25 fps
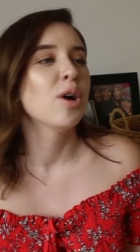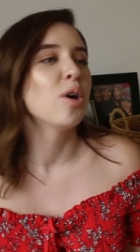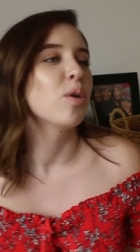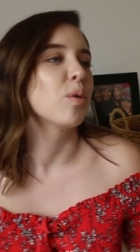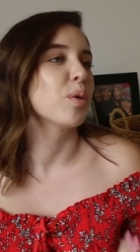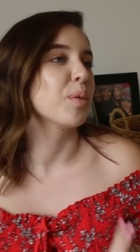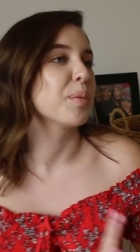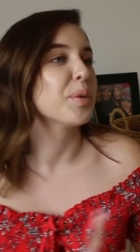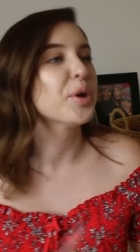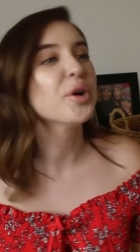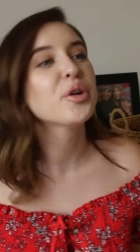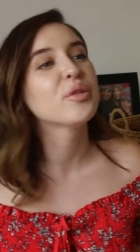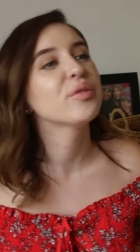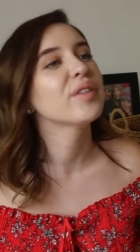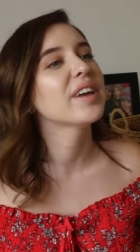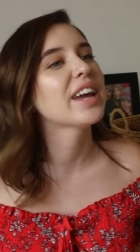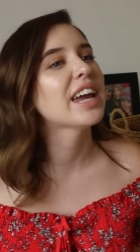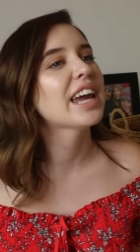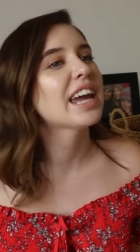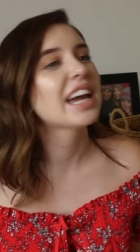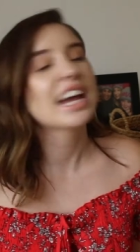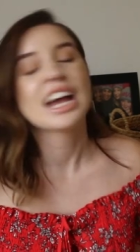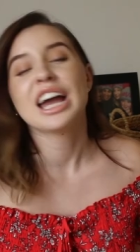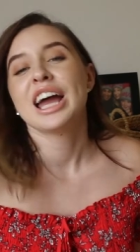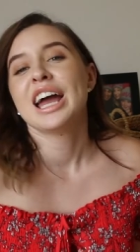We're
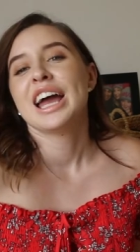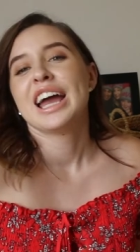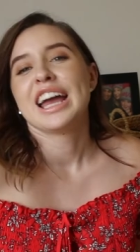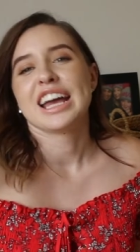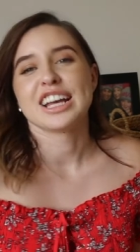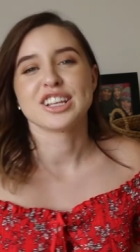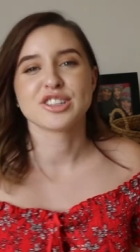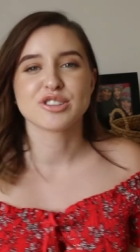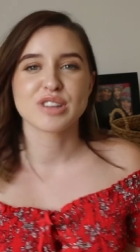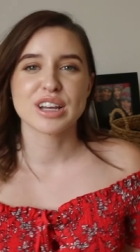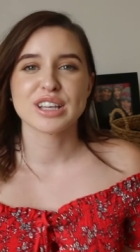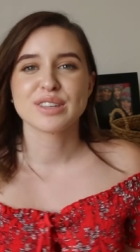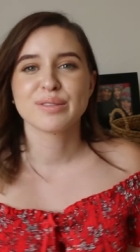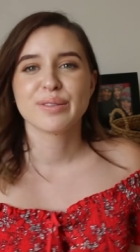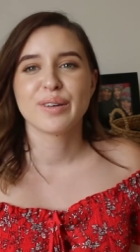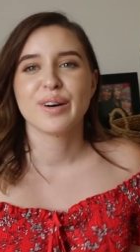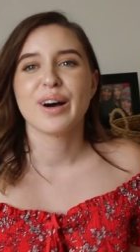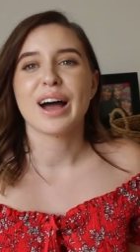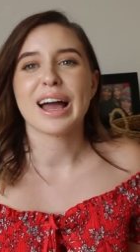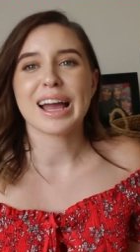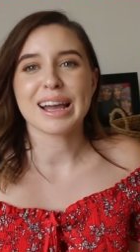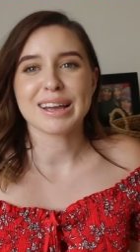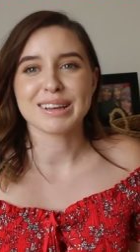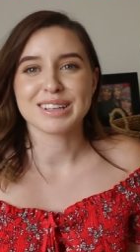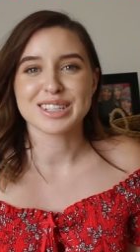moving, it's stressful.
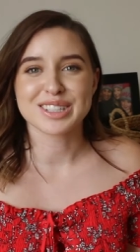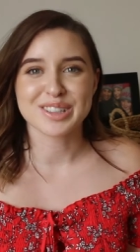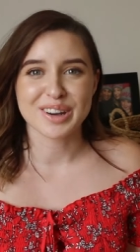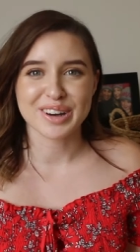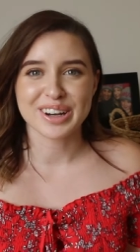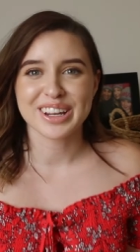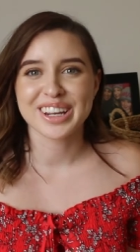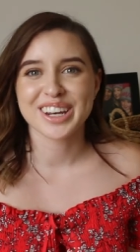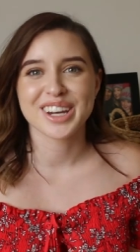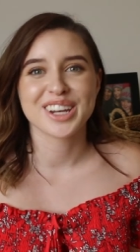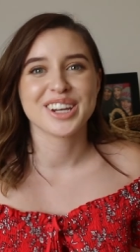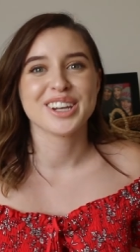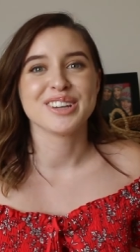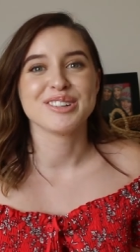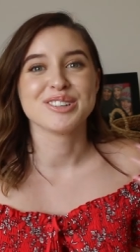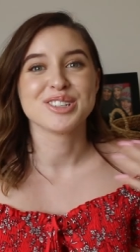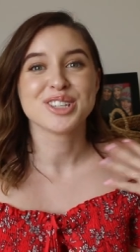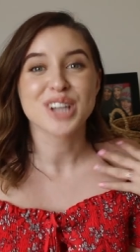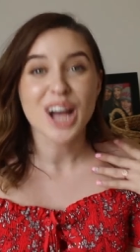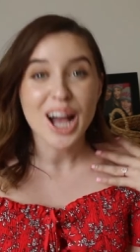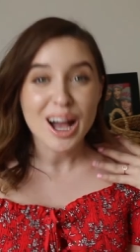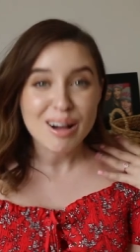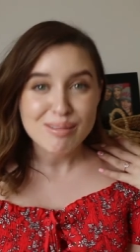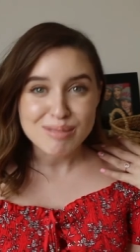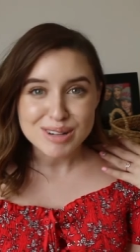I started a new
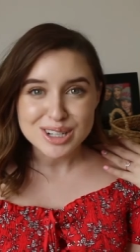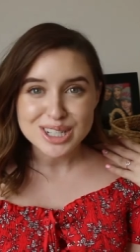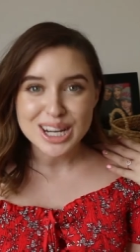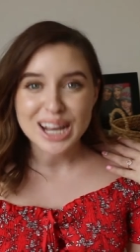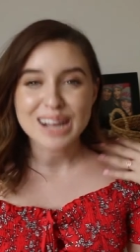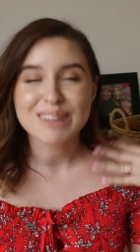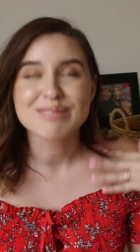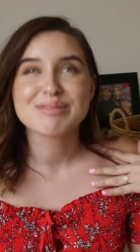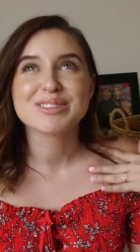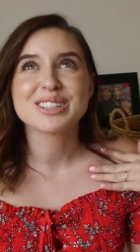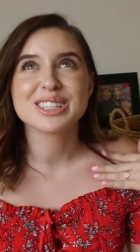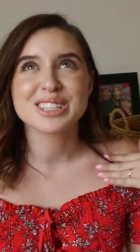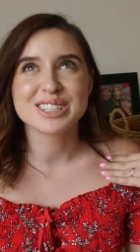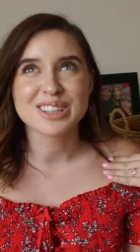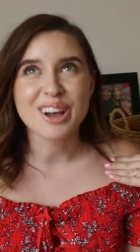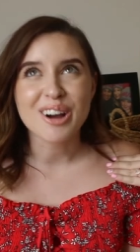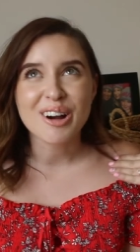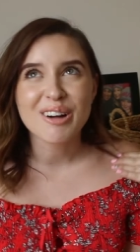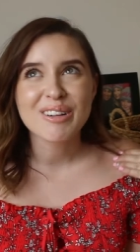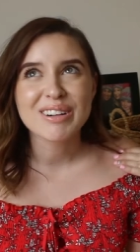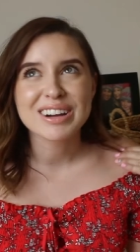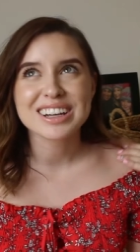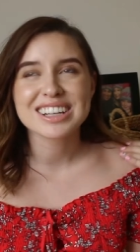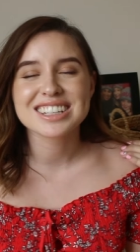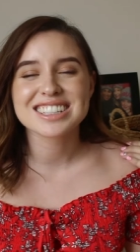job, which I'm
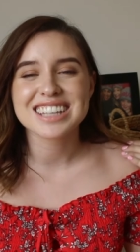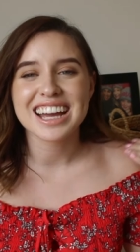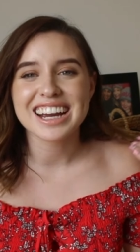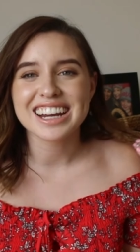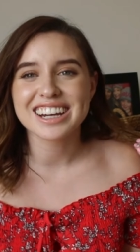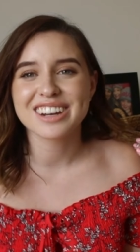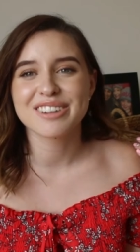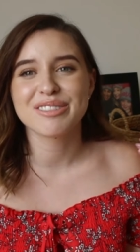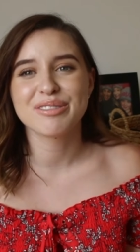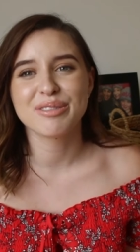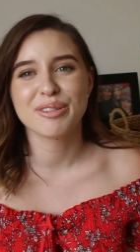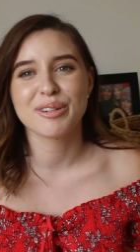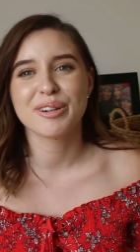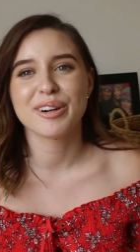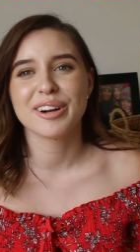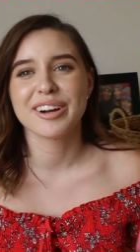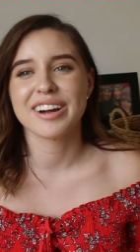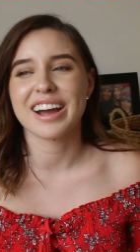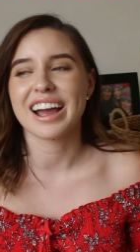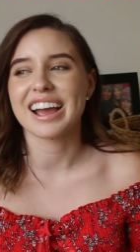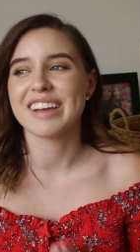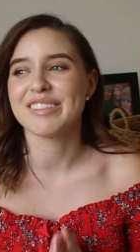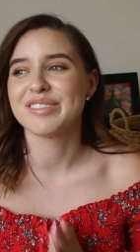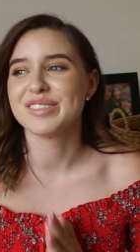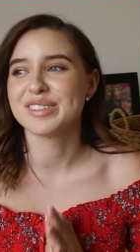so excited for.
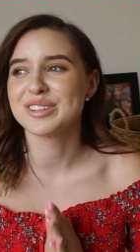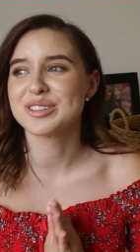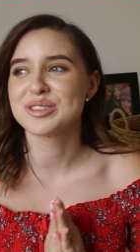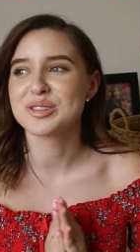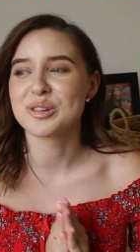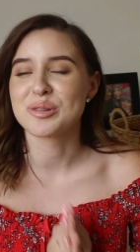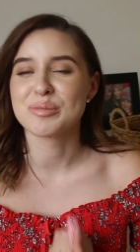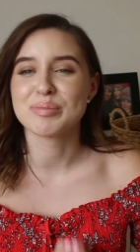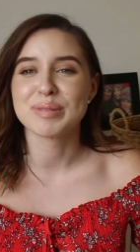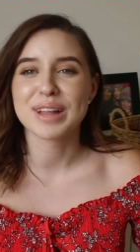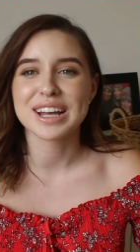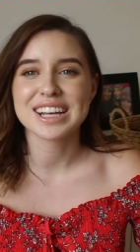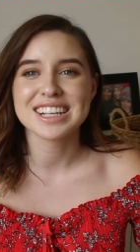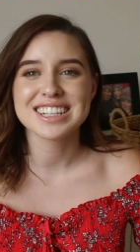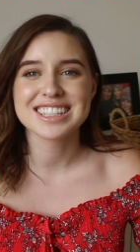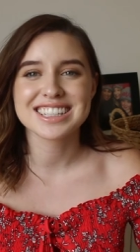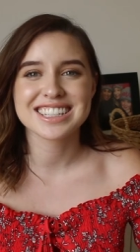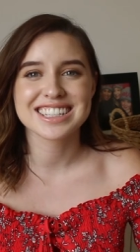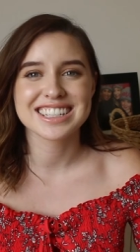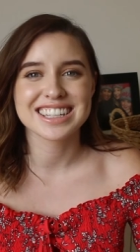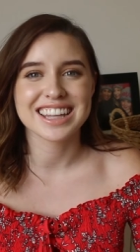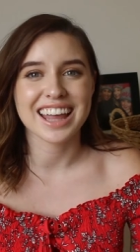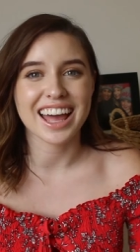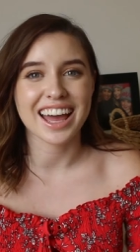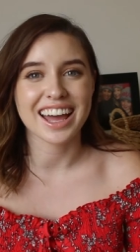I feel so
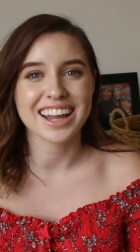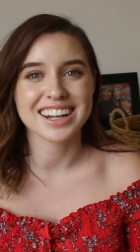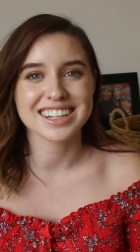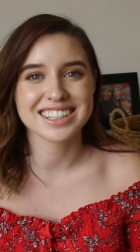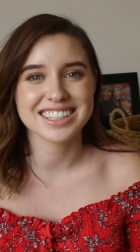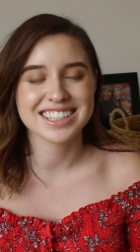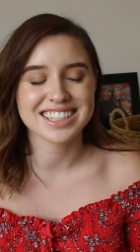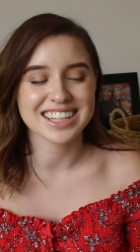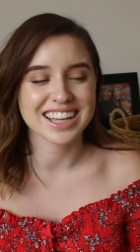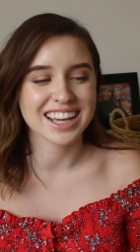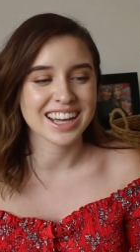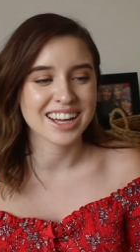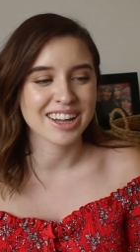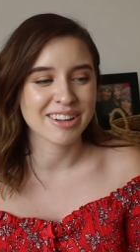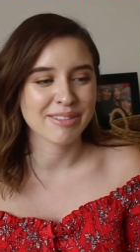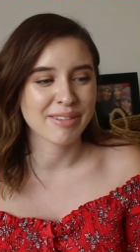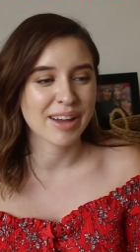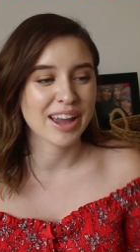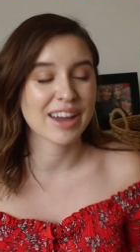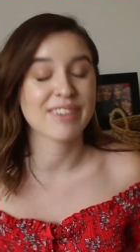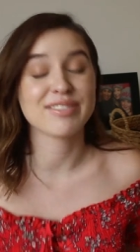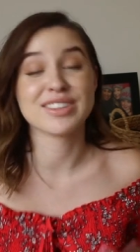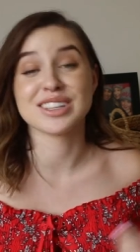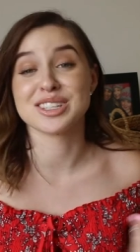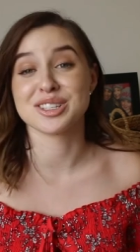blessed that I
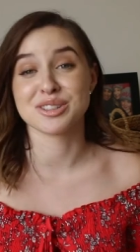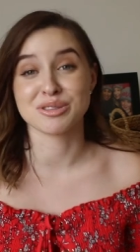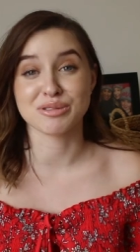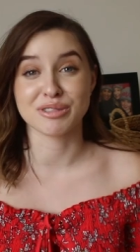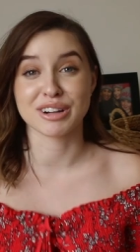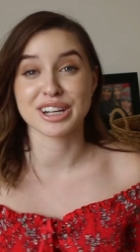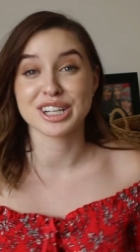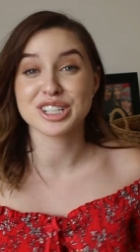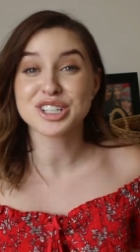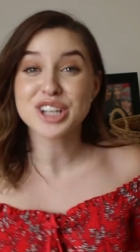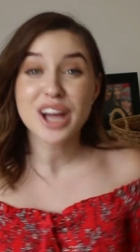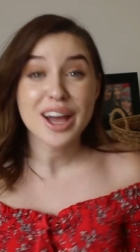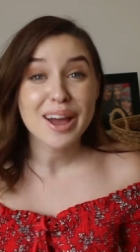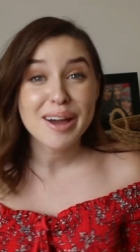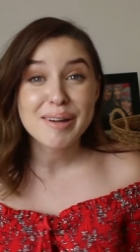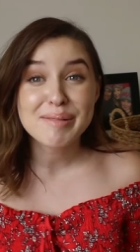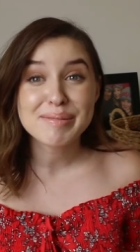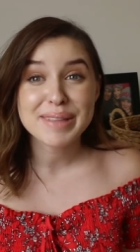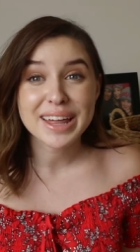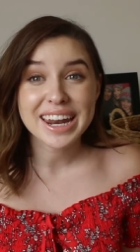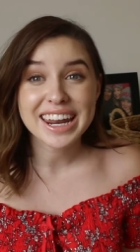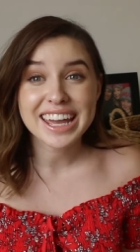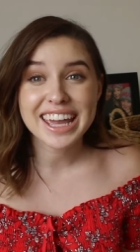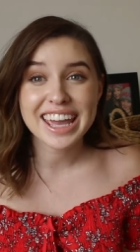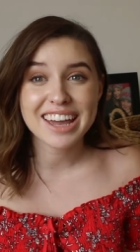have this new great job
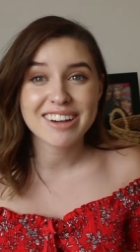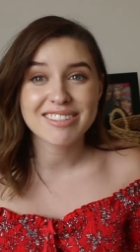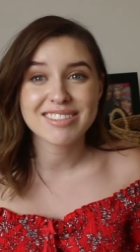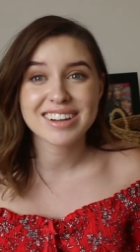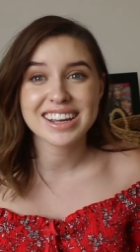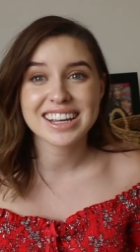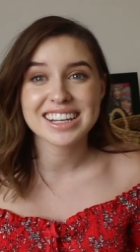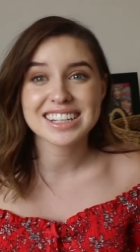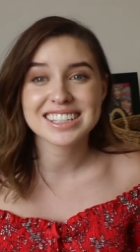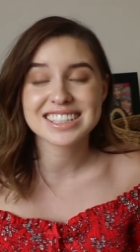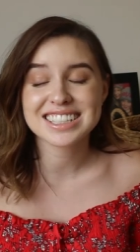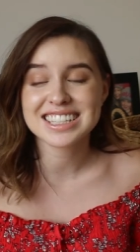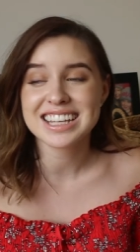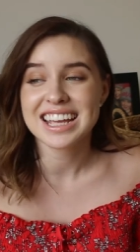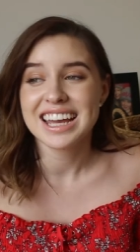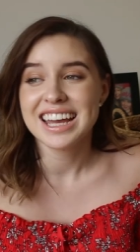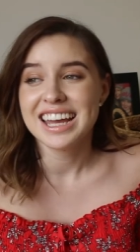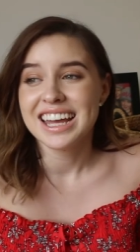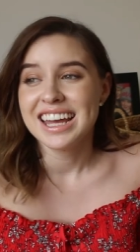that I can't wait